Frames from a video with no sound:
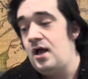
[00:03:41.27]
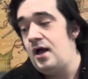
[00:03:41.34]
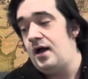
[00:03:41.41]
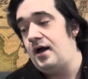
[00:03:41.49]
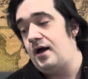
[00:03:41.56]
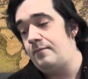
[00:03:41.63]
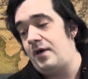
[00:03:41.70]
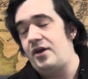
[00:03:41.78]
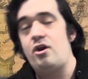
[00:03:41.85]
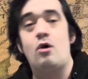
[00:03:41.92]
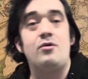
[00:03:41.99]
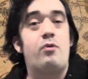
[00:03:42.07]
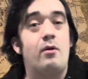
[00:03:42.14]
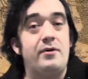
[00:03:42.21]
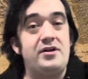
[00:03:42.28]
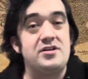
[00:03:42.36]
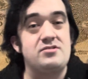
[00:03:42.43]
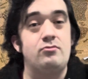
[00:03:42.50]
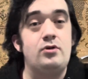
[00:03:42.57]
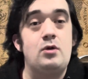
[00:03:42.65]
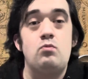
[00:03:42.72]
I know it probably doesn't
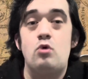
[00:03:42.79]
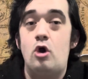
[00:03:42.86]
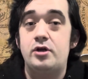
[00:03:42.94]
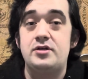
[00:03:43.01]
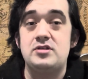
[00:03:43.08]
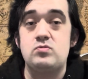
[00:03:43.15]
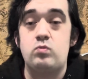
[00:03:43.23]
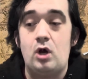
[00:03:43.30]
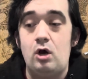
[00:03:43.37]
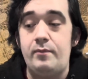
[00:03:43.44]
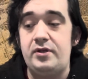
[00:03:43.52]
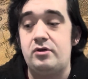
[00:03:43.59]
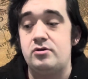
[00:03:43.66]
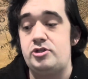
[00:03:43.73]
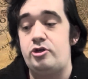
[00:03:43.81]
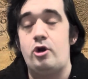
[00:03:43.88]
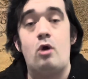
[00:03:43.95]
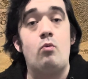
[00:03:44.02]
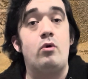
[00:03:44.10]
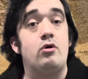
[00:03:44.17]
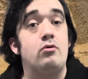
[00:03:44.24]
really work as well, because
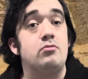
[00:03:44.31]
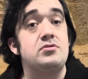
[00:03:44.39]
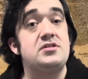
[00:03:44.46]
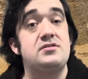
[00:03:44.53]
we're all